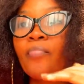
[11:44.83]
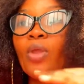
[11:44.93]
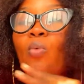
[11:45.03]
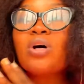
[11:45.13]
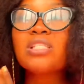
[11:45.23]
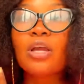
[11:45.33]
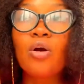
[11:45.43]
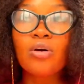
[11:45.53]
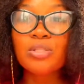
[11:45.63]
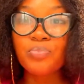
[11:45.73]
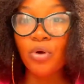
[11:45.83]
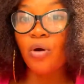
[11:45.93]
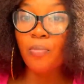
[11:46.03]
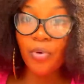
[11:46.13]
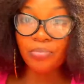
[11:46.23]
once a course
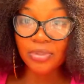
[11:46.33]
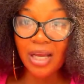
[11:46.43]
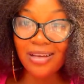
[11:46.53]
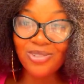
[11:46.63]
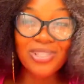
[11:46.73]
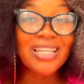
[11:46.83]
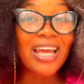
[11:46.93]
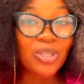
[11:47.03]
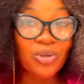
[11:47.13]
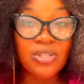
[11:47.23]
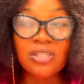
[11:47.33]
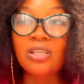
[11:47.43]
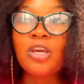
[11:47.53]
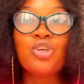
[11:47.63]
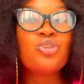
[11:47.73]
become popular, just like nursing,